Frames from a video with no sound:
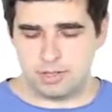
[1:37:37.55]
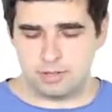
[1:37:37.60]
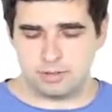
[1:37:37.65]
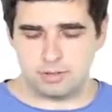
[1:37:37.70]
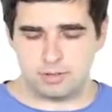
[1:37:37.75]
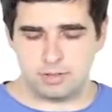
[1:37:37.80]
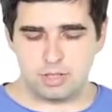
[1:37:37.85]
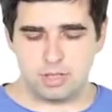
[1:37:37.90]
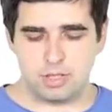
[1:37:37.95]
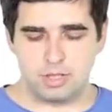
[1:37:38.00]

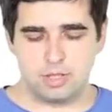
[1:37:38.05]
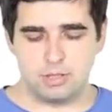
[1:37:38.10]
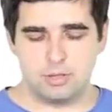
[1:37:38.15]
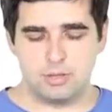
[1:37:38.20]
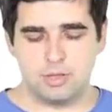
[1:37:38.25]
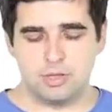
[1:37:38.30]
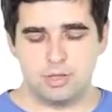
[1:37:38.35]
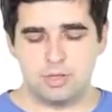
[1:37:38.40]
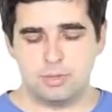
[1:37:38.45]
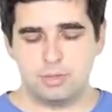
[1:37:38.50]

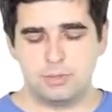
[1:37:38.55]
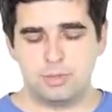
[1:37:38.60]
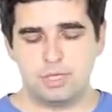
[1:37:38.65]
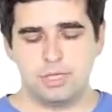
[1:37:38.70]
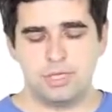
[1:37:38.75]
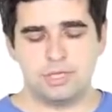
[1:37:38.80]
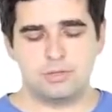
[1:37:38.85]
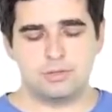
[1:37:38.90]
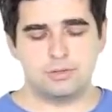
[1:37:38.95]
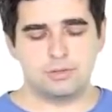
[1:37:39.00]
So we
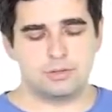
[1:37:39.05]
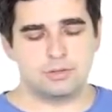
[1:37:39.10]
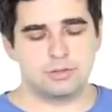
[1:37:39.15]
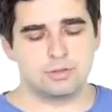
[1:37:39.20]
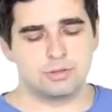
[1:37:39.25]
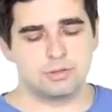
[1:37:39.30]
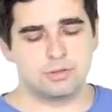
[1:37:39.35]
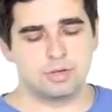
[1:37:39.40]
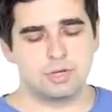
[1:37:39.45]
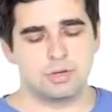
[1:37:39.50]
need to
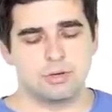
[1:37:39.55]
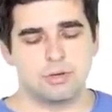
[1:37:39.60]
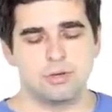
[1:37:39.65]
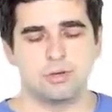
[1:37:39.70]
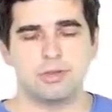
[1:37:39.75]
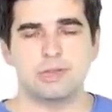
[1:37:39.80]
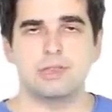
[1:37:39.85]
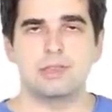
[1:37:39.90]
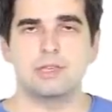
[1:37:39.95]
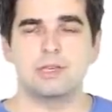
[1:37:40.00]
store
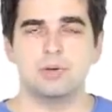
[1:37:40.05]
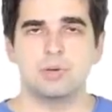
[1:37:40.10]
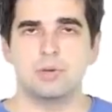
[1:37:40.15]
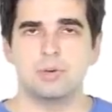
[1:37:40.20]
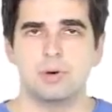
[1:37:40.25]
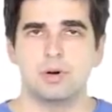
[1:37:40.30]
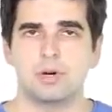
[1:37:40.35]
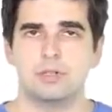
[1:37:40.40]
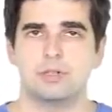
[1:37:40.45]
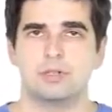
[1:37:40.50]
only the
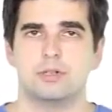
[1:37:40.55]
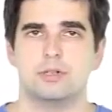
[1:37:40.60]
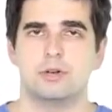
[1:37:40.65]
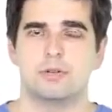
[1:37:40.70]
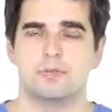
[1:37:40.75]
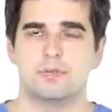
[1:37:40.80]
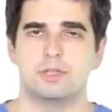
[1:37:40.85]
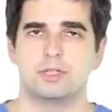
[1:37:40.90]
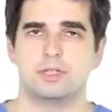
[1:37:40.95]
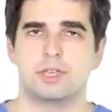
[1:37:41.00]
order
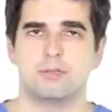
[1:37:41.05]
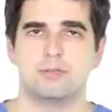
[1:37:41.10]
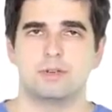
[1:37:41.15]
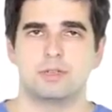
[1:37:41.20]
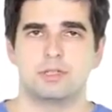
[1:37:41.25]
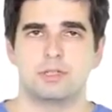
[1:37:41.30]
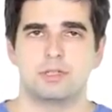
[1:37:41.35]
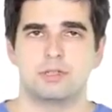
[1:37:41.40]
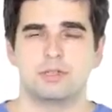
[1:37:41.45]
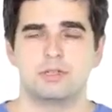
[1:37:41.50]
of the
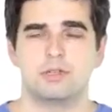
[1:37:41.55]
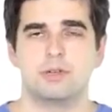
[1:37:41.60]
suffixes,